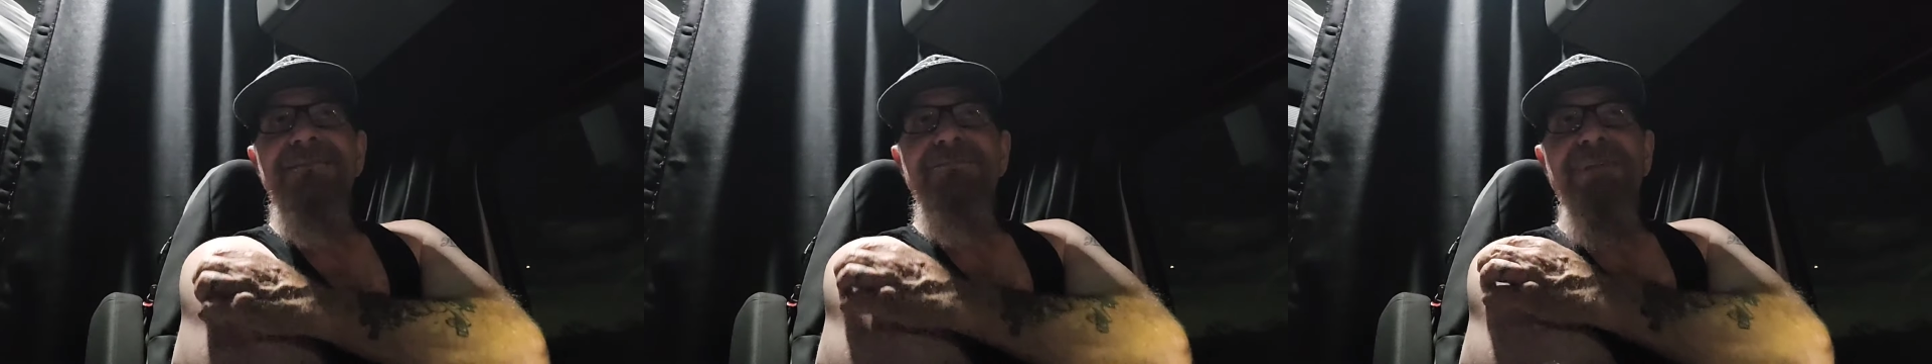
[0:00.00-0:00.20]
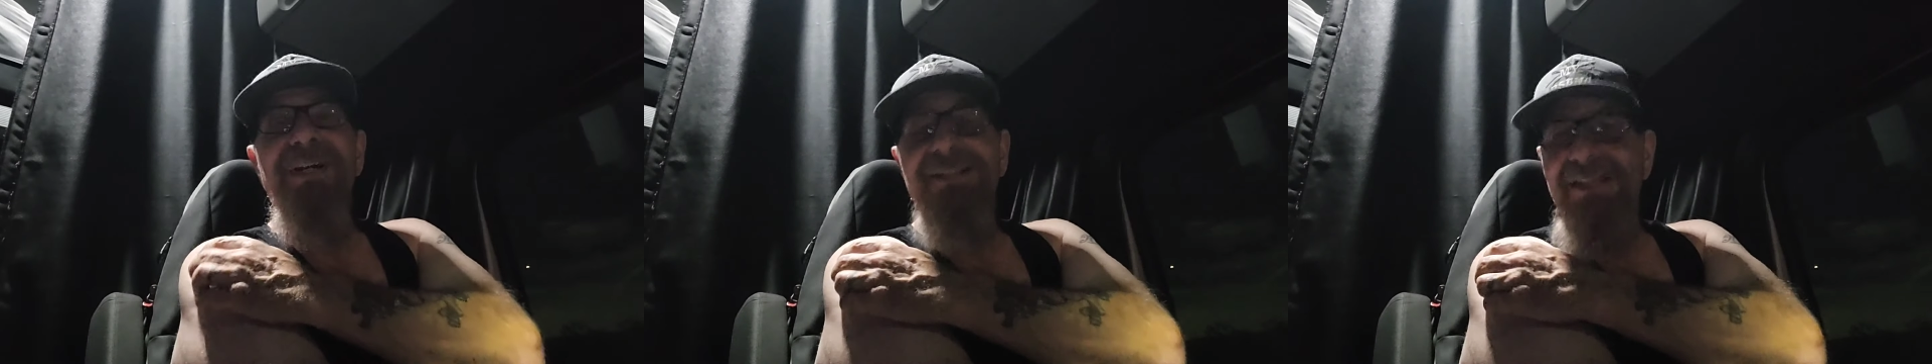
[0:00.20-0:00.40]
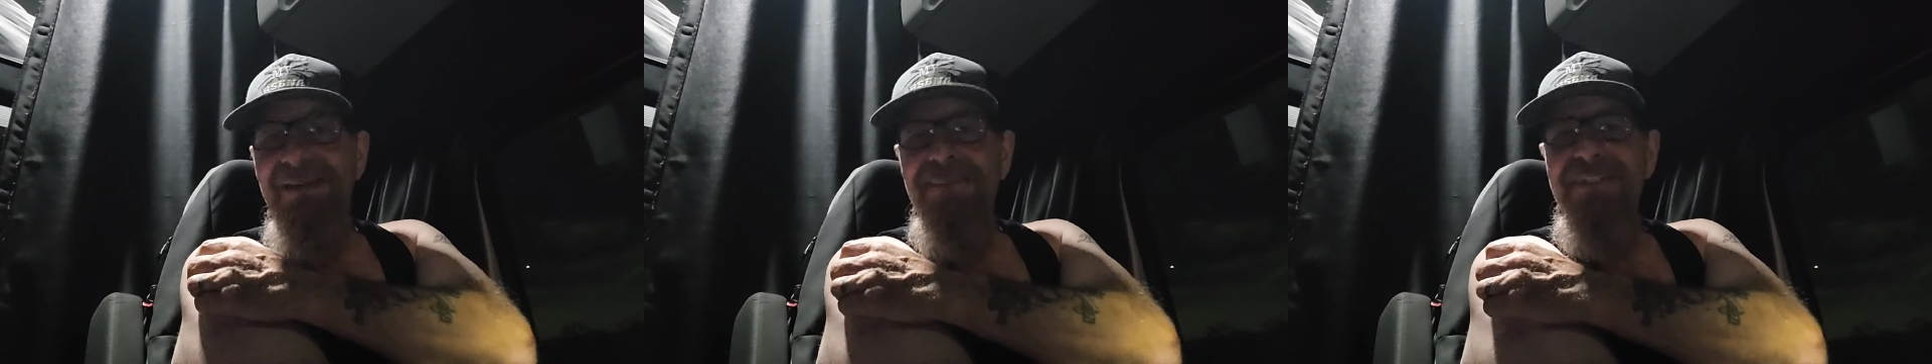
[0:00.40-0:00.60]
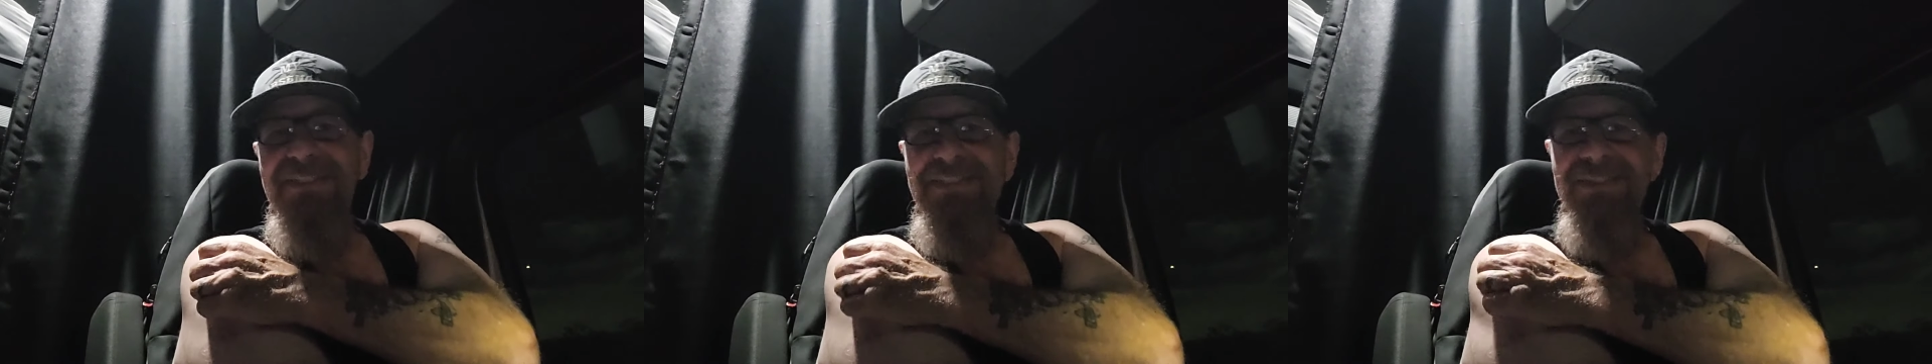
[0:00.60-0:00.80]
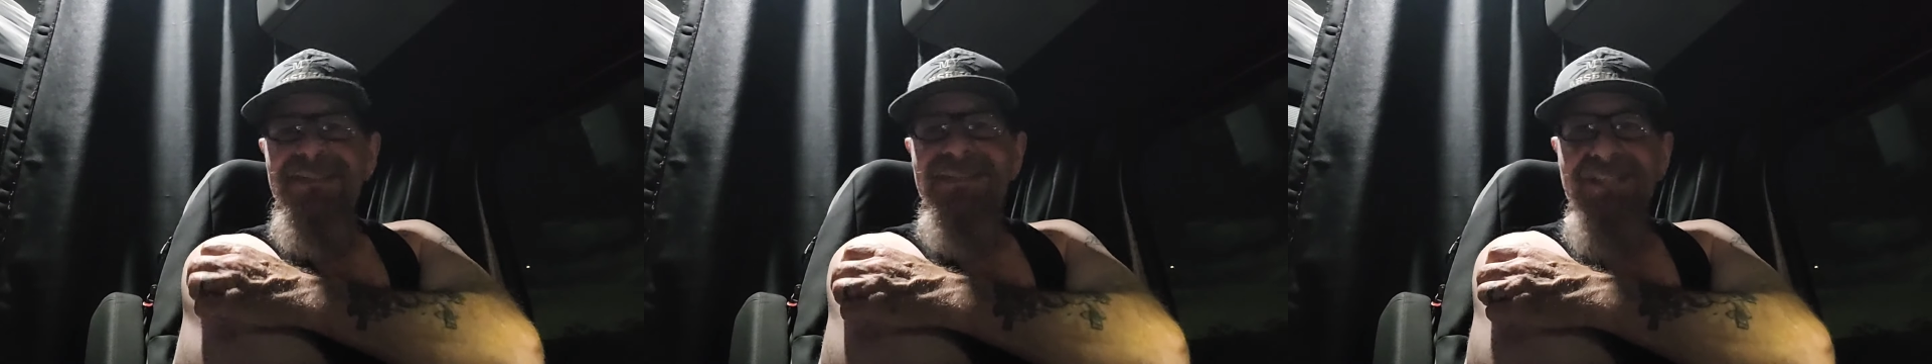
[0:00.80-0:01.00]
But let me
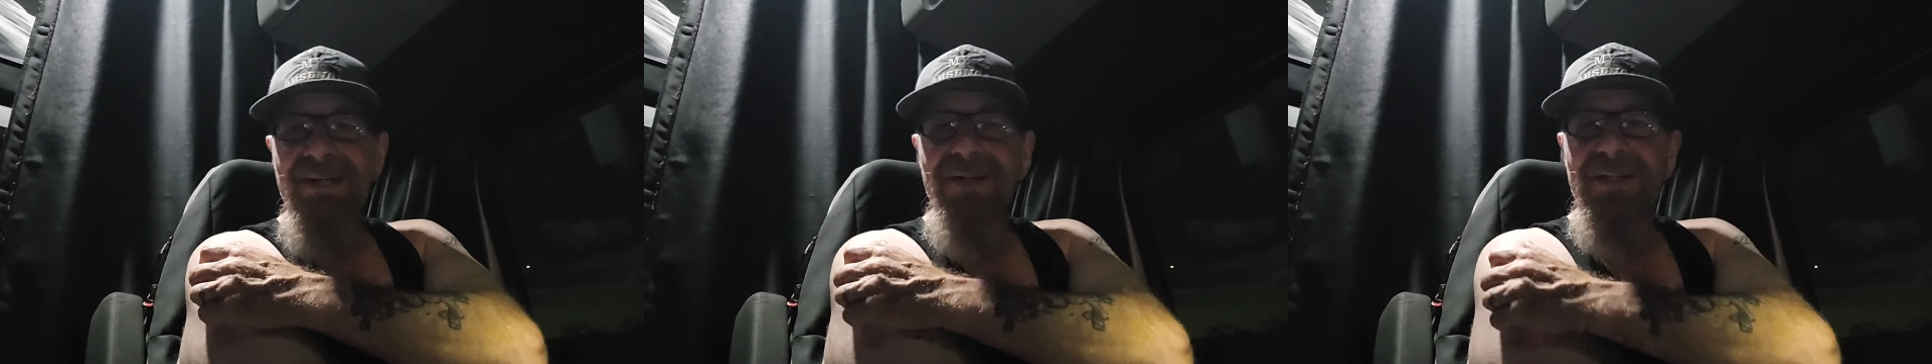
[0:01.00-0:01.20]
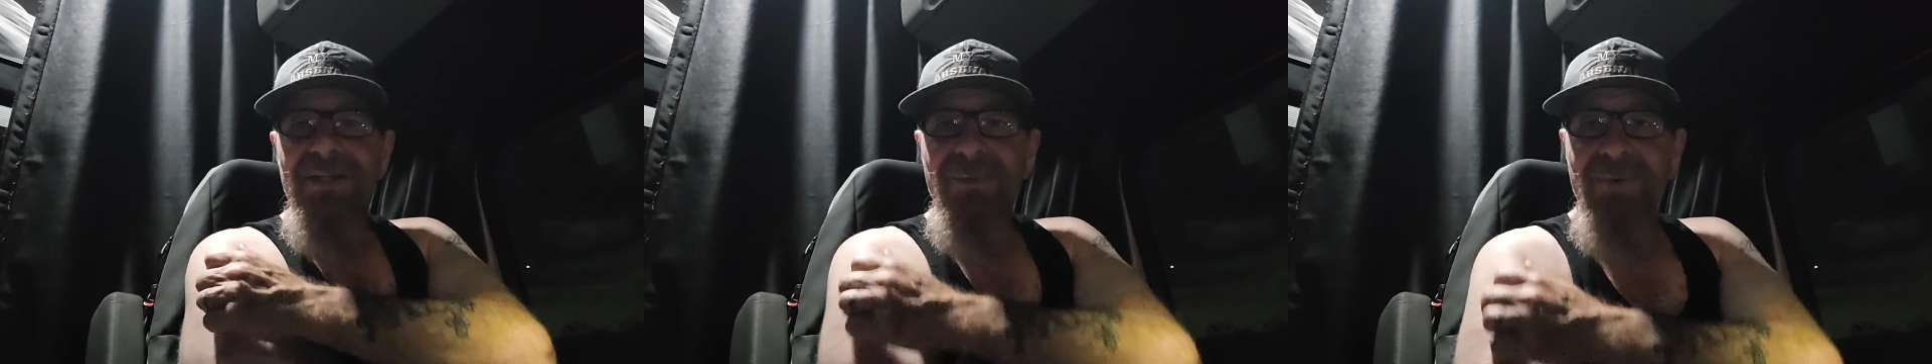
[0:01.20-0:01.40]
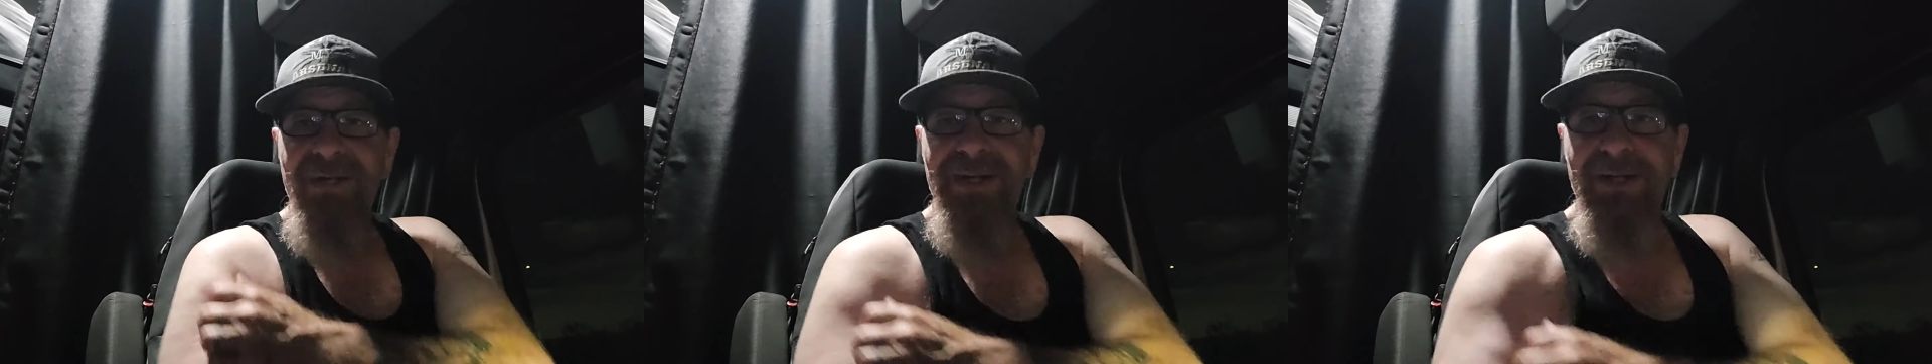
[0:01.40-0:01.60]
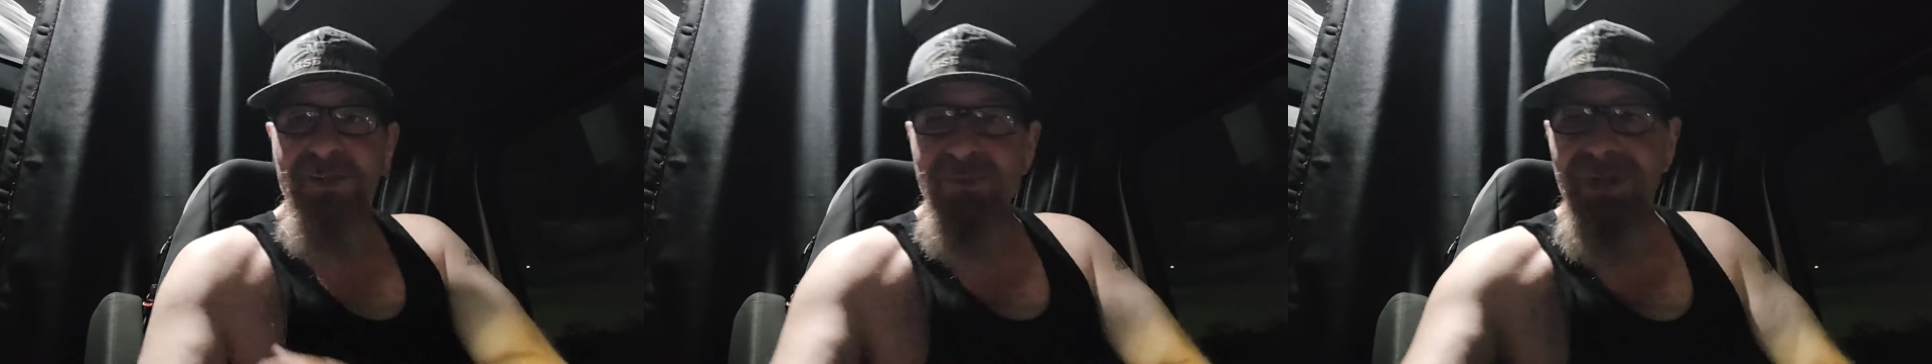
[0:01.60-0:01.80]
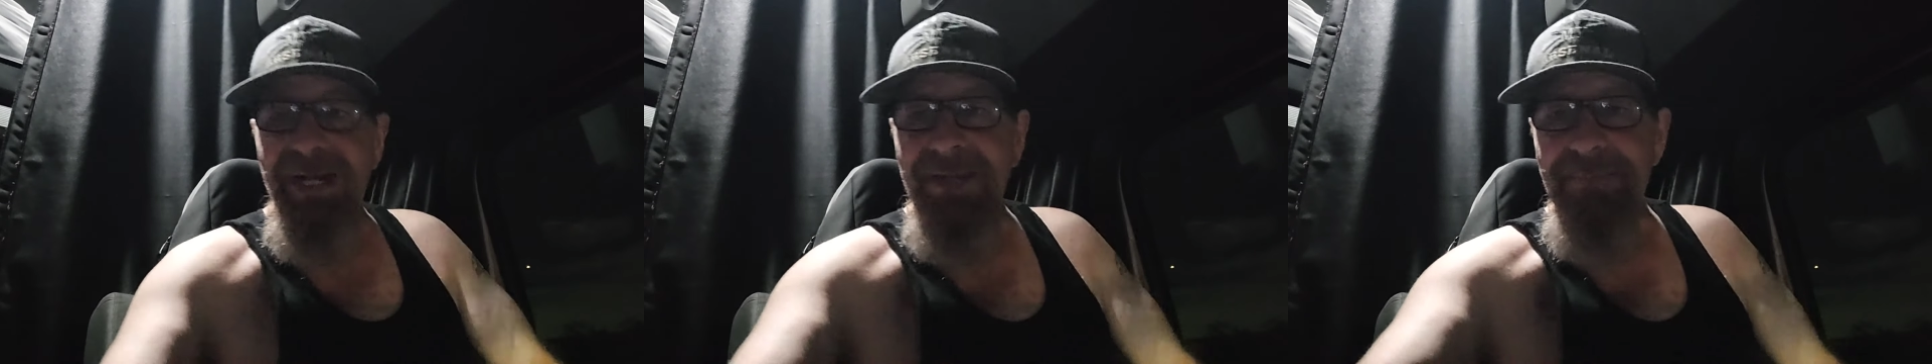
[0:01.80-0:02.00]
just tell you what a
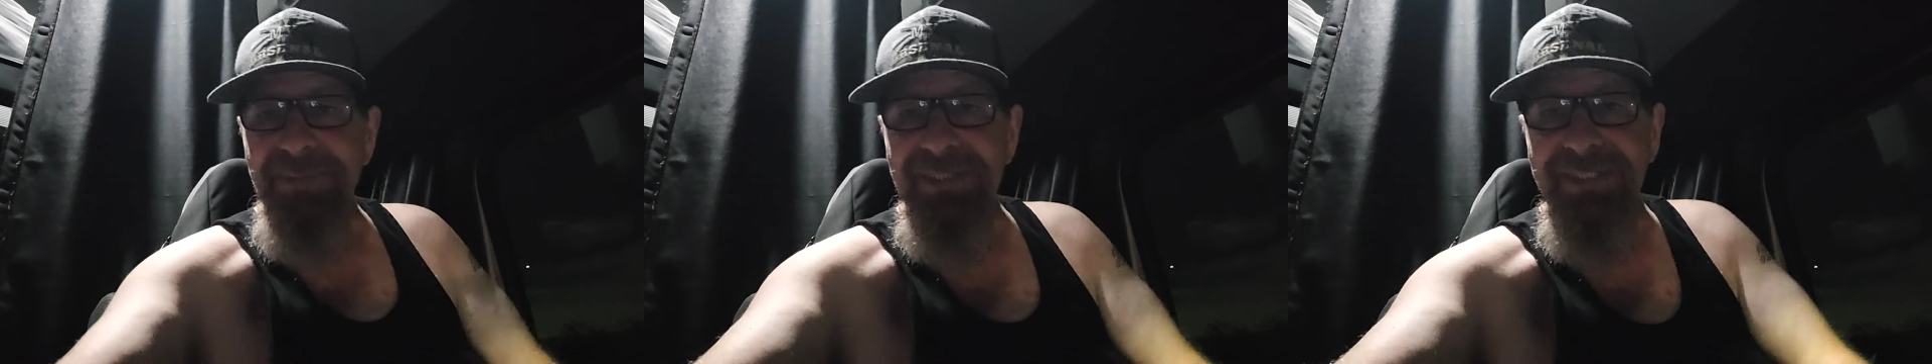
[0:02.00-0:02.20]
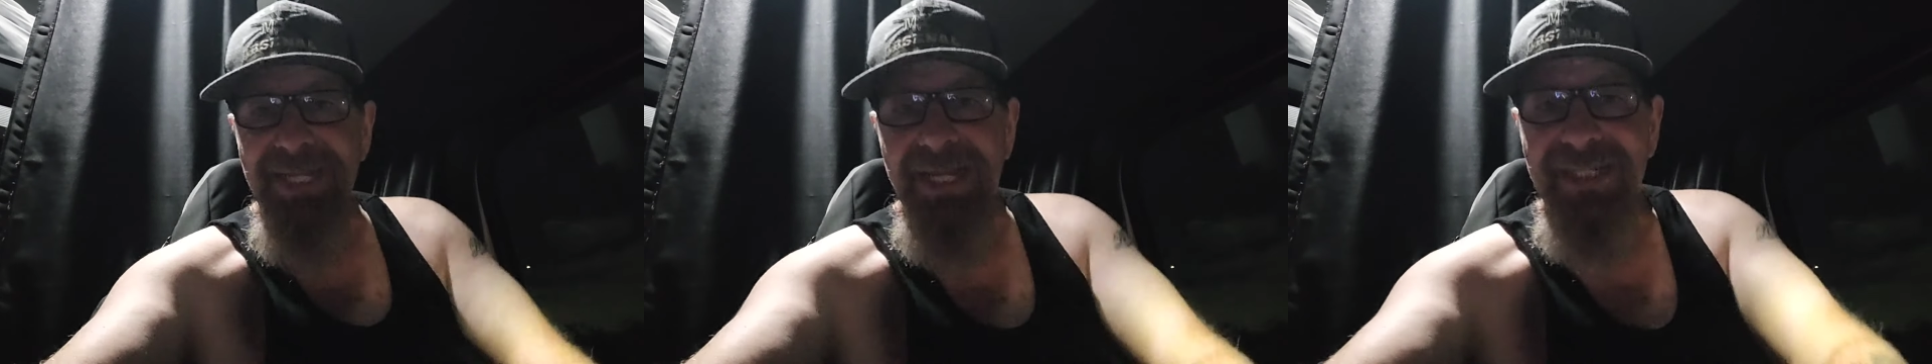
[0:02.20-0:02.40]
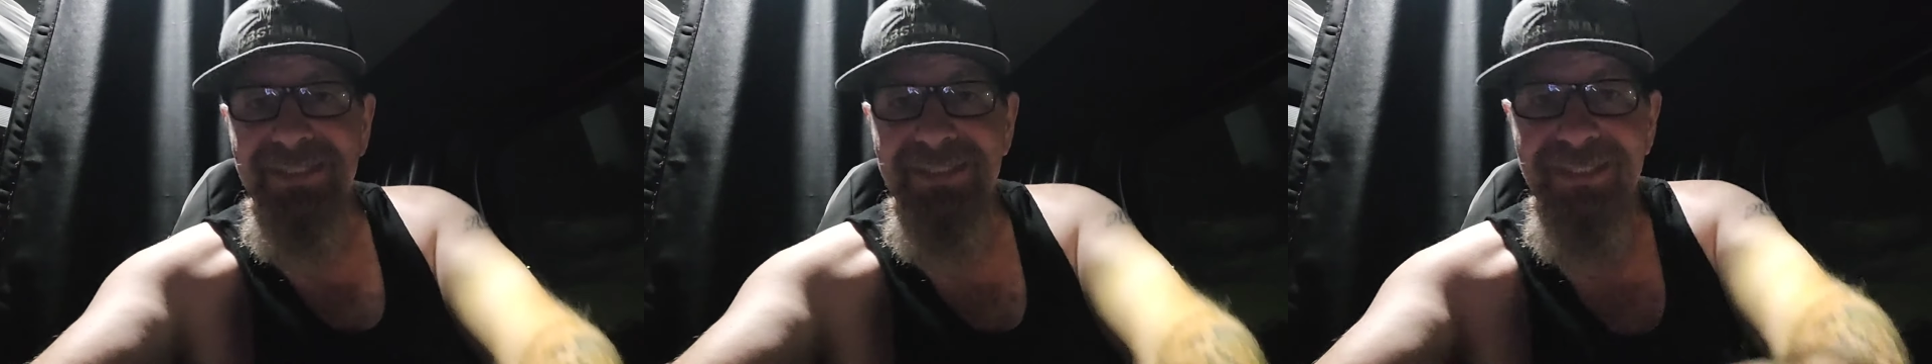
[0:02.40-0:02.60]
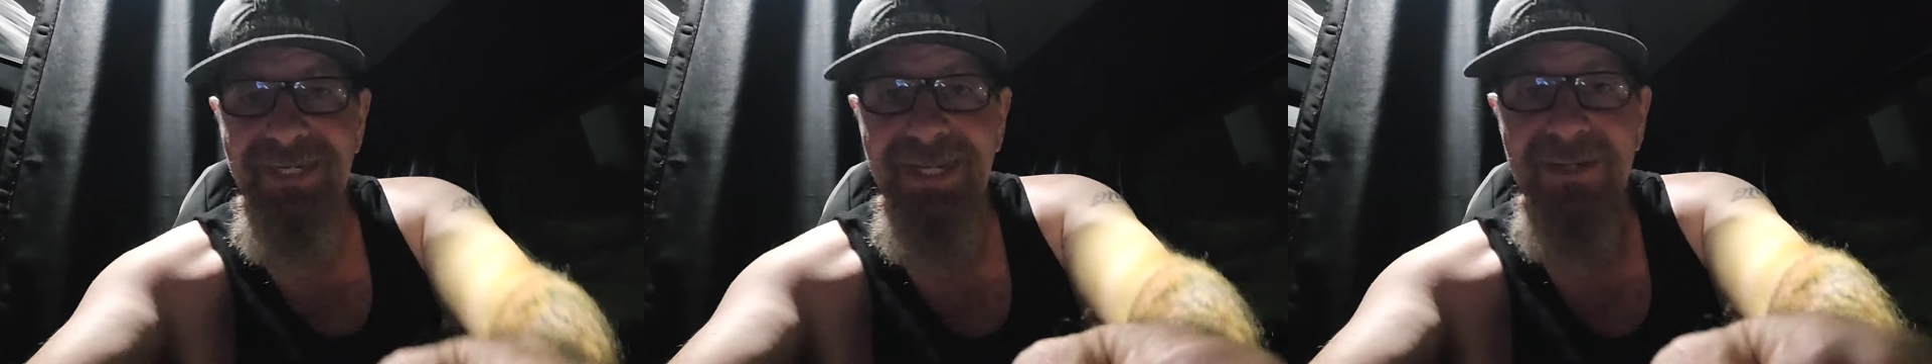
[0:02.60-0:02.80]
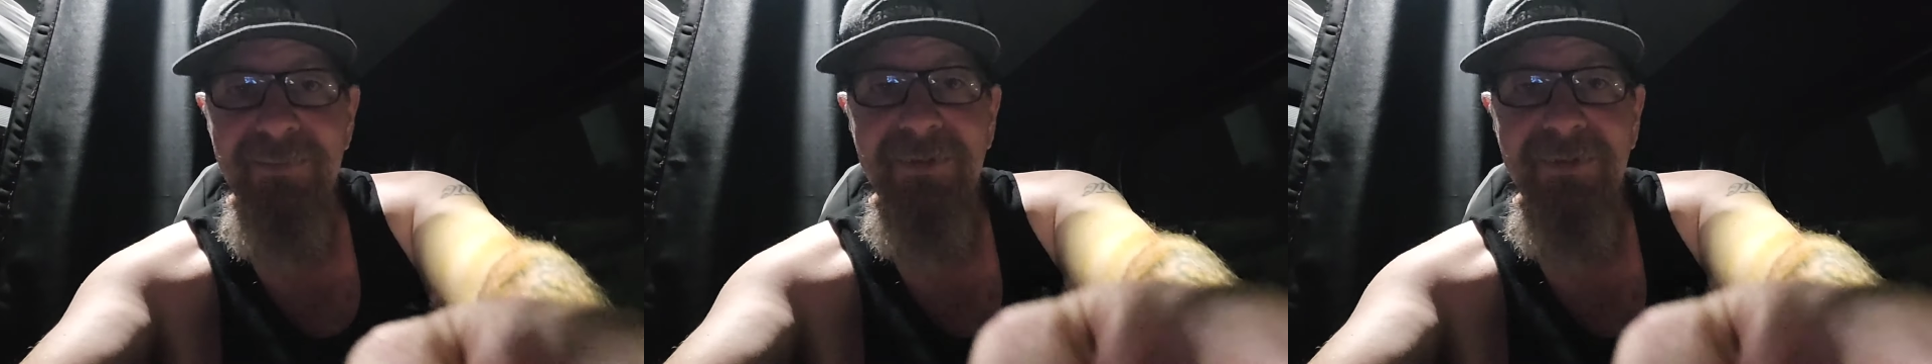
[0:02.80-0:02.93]
crappy day today